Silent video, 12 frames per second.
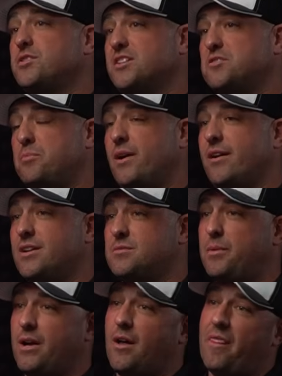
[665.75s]
experience
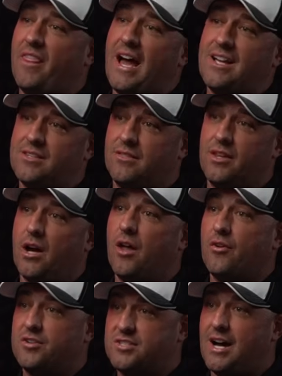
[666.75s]
being on that, the
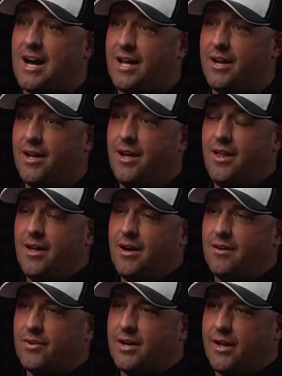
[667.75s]
other side
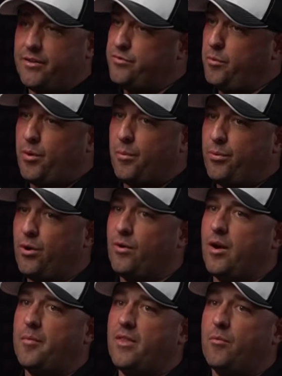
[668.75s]
of a college football
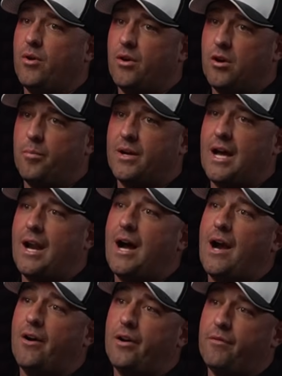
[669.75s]
program. And then when Urban got
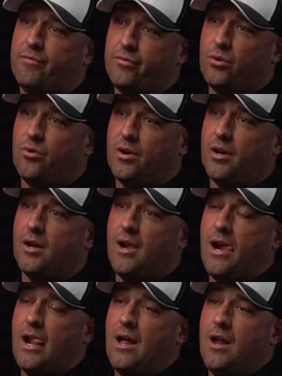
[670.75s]
hired at Florida,
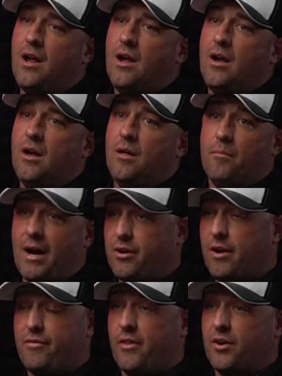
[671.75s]
my
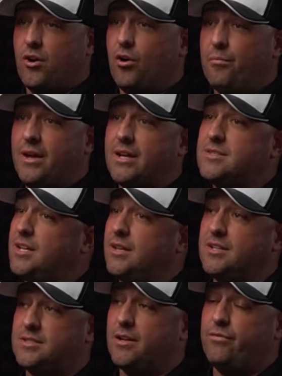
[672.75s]
grandfather called me and said,
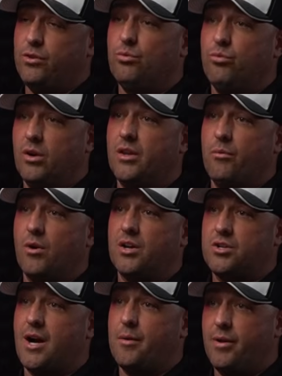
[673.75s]
listen, if you really want to
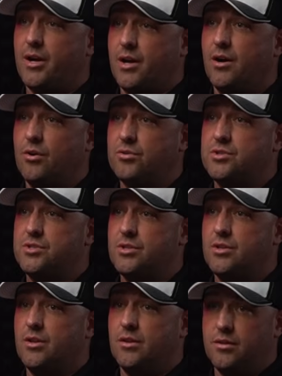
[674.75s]
try to be a coach,
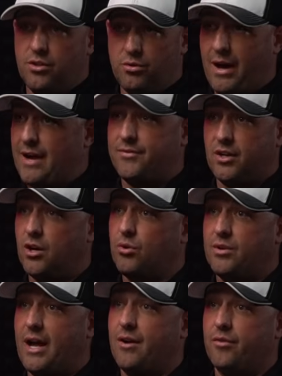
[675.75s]
you have to go
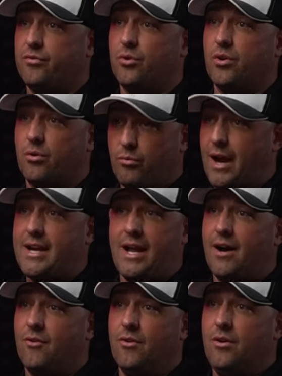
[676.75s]
down to Florida right
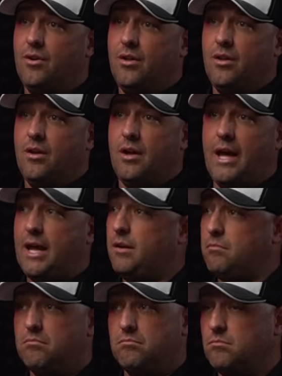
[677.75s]
now.
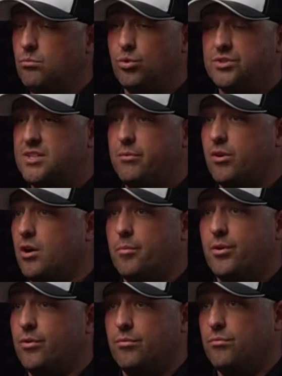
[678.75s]
And we'll see what
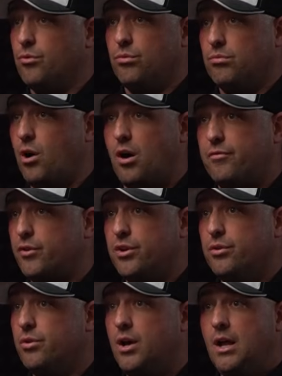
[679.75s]
Urban will, will offer
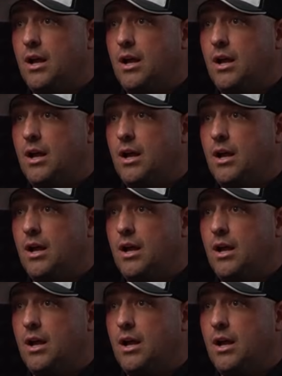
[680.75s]
you.